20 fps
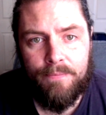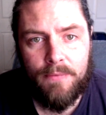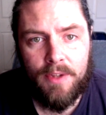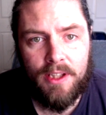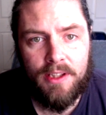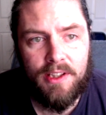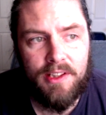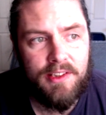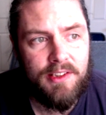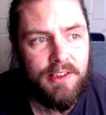
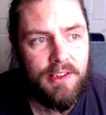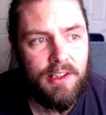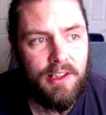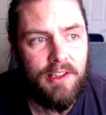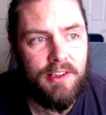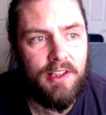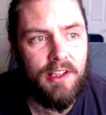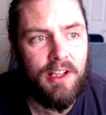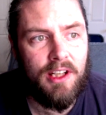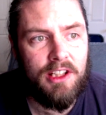This
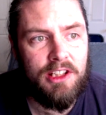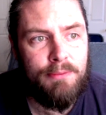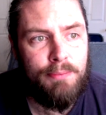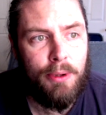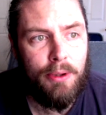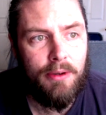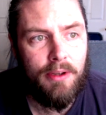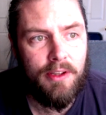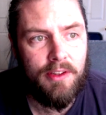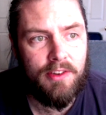is an
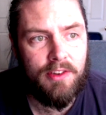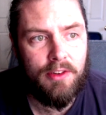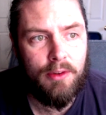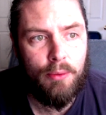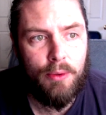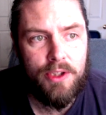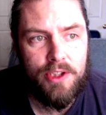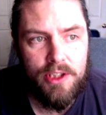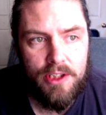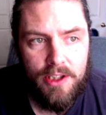experience to
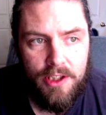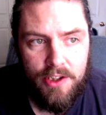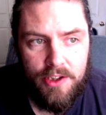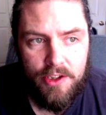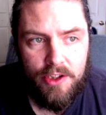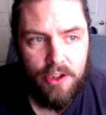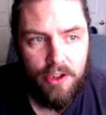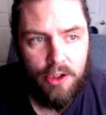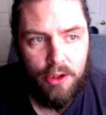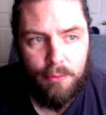which each
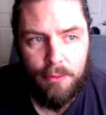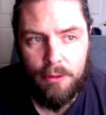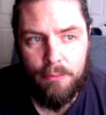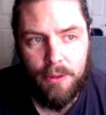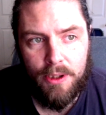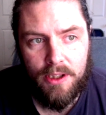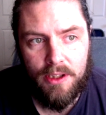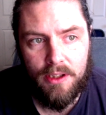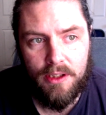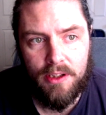human
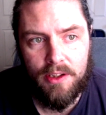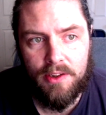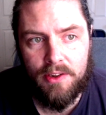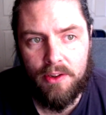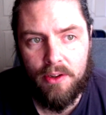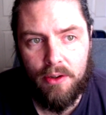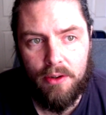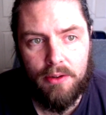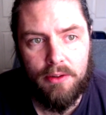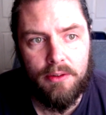being is
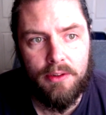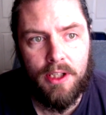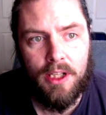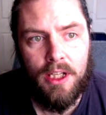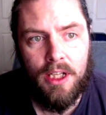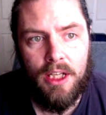called,